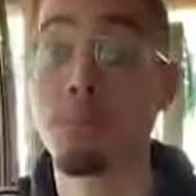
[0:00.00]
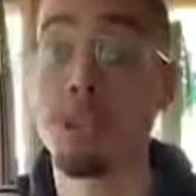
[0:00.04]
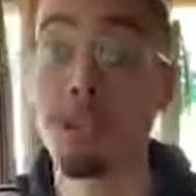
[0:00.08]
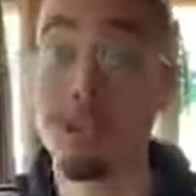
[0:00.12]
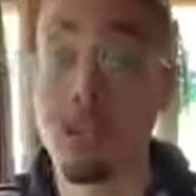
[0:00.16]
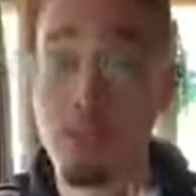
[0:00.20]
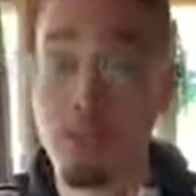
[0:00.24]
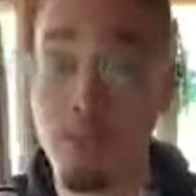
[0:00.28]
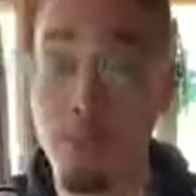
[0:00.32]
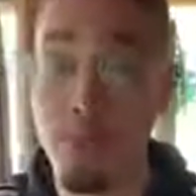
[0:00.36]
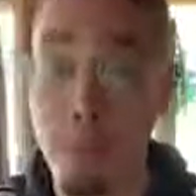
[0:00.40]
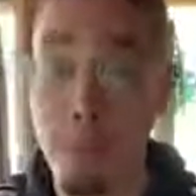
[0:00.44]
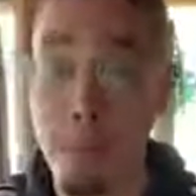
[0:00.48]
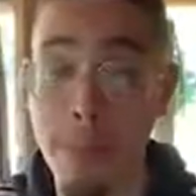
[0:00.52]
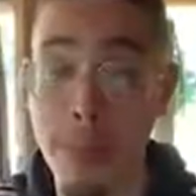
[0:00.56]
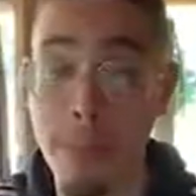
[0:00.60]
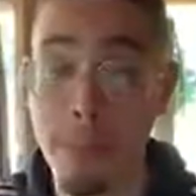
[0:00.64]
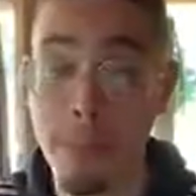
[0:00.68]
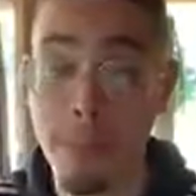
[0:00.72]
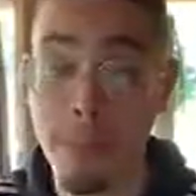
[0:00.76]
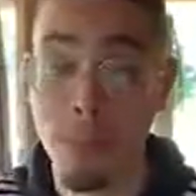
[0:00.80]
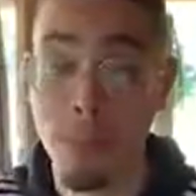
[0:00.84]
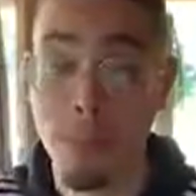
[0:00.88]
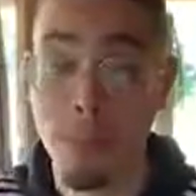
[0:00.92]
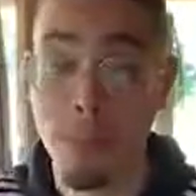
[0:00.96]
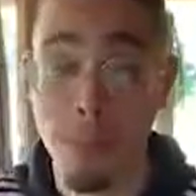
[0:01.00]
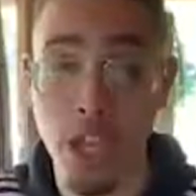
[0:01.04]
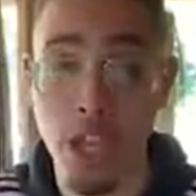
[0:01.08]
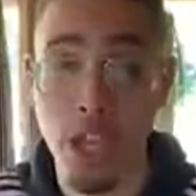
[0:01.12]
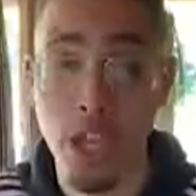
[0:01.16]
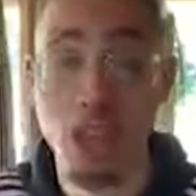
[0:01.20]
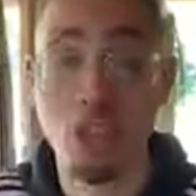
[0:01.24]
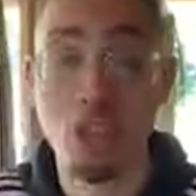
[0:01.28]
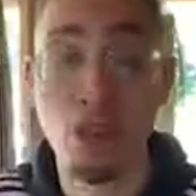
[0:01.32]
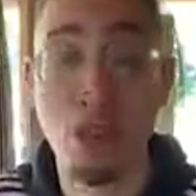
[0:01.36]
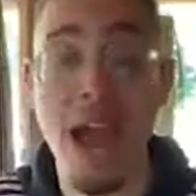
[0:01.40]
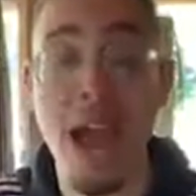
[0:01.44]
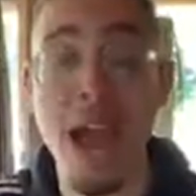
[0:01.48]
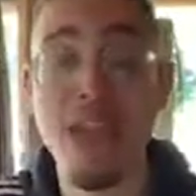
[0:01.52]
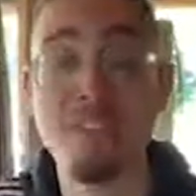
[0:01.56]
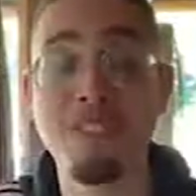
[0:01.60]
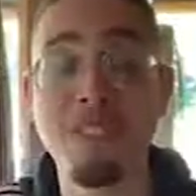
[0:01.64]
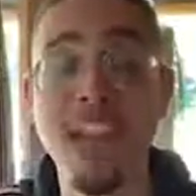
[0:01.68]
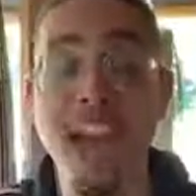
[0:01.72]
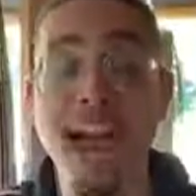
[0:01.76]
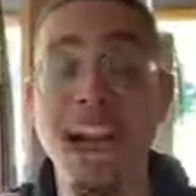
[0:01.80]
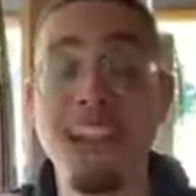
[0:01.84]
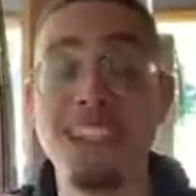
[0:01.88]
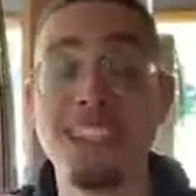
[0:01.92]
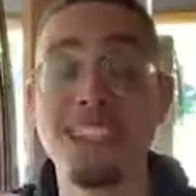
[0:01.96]
But remember, you
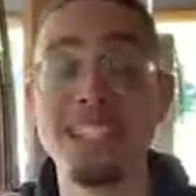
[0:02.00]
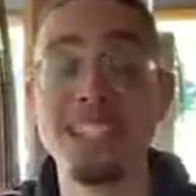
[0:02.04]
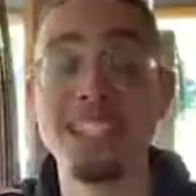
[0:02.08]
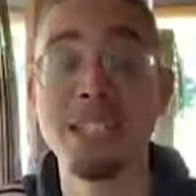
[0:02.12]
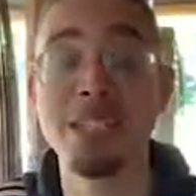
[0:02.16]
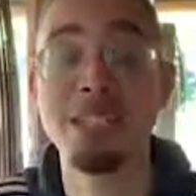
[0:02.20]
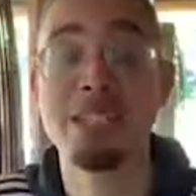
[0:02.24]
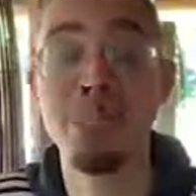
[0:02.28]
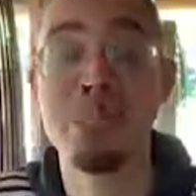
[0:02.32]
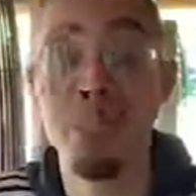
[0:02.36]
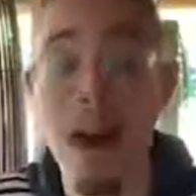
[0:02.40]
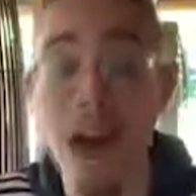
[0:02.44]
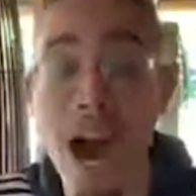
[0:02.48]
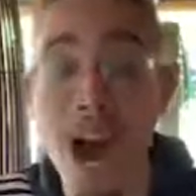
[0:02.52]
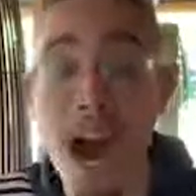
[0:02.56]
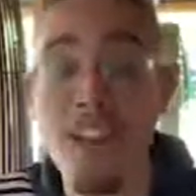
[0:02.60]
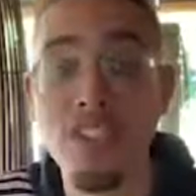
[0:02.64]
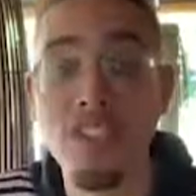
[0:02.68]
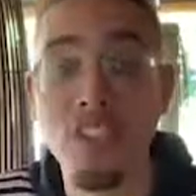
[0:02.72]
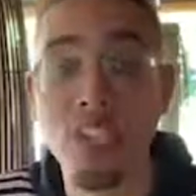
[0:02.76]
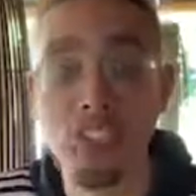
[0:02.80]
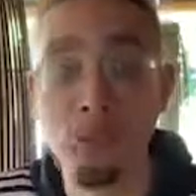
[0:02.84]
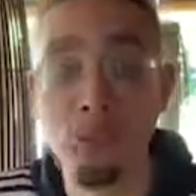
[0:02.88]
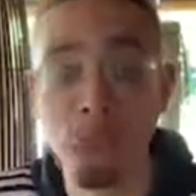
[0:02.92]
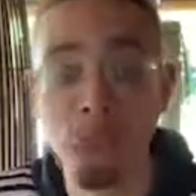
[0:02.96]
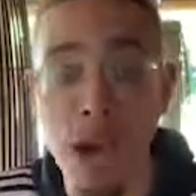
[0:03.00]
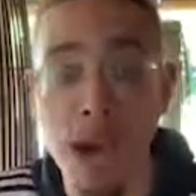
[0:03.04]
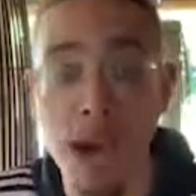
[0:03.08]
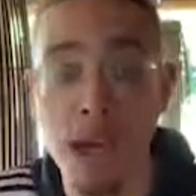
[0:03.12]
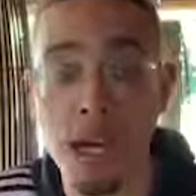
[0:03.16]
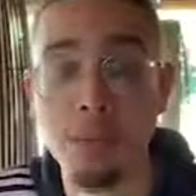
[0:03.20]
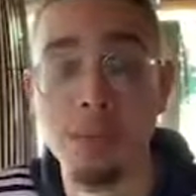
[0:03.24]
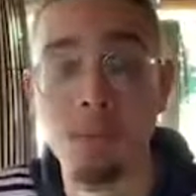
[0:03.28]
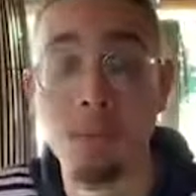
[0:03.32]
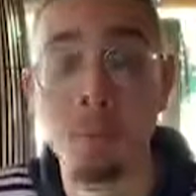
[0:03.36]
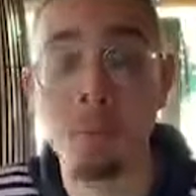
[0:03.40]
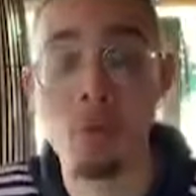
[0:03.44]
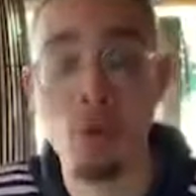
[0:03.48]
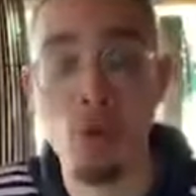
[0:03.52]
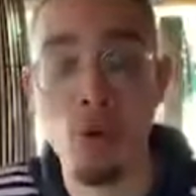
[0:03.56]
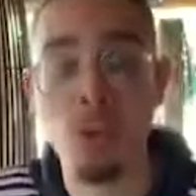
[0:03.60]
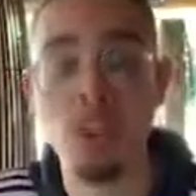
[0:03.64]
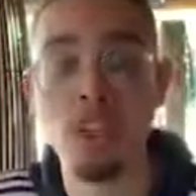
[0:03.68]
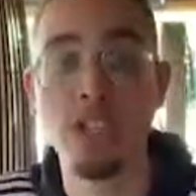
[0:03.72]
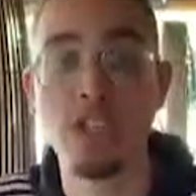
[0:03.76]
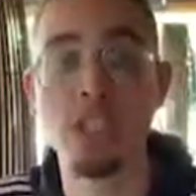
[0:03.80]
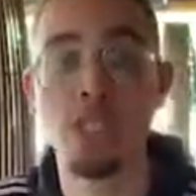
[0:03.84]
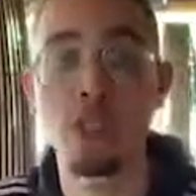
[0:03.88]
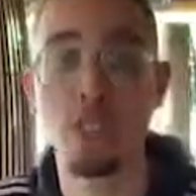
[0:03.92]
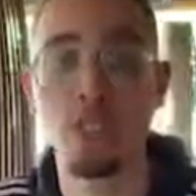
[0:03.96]
have to actually buy this product
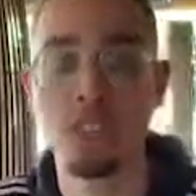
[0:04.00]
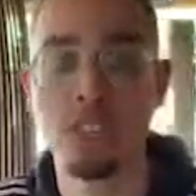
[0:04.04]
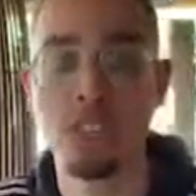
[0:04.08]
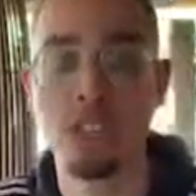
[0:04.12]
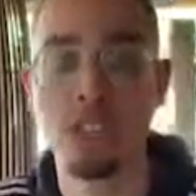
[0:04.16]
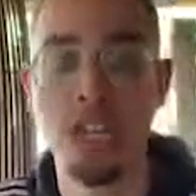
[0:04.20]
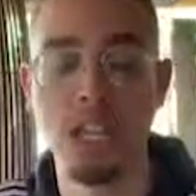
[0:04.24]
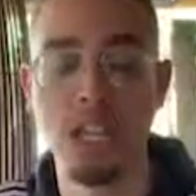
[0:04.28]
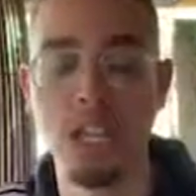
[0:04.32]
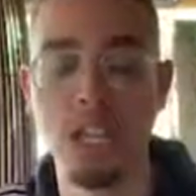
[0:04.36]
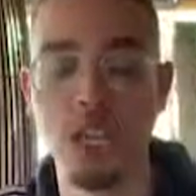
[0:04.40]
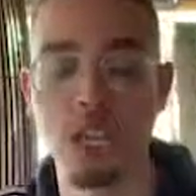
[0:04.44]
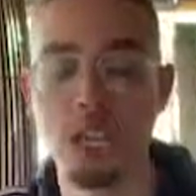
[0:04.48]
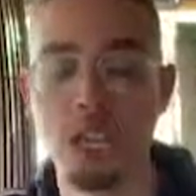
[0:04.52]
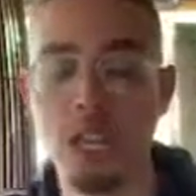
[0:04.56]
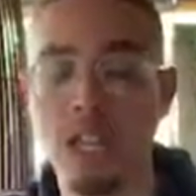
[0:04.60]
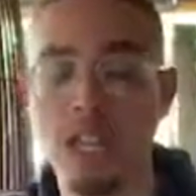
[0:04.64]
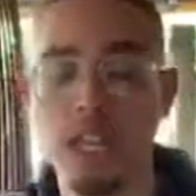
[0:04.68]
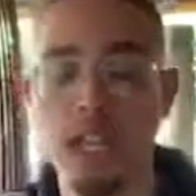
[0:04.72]
before you can resell it.